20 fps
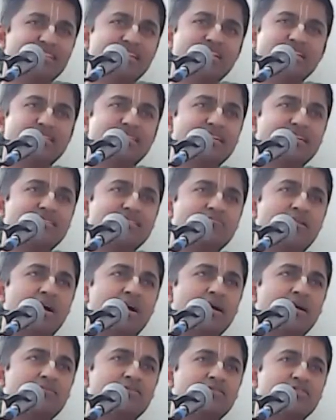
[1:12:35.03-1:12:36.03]
He says,
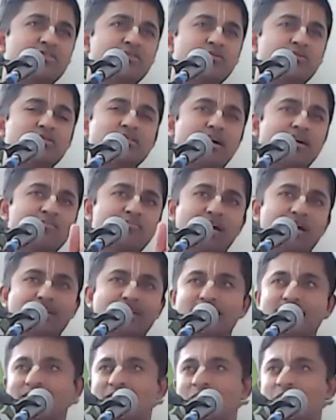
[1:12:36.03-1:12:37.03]
Mahavishnu is
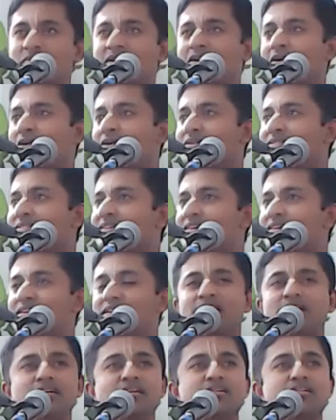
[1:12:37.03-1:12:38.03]
unparalleled because
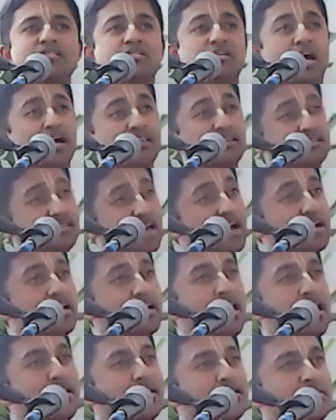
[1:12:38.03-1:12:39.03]

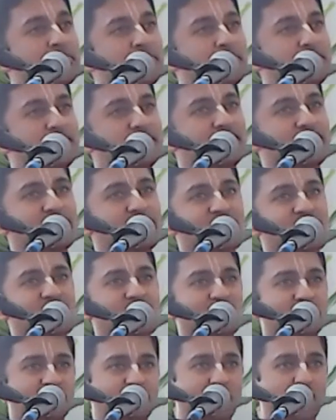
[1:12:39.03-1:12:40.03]
Shantakaram
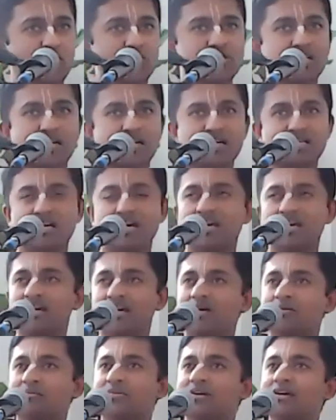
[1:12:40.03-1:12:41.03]
Bhujaka
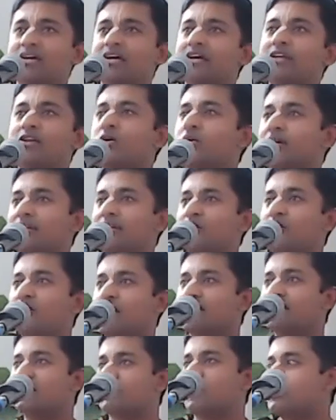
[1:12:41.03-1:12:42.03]
Shayanam. Look at
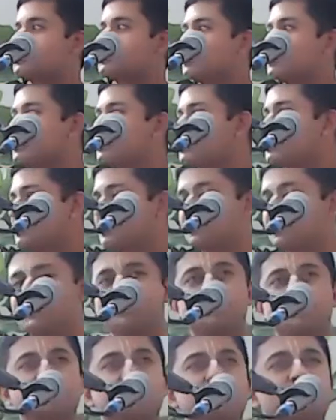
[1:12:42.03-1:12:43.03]
the contradiction
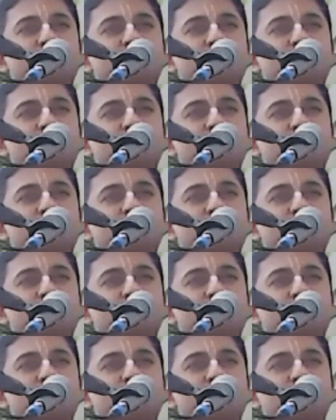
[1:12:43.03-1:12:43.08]
here.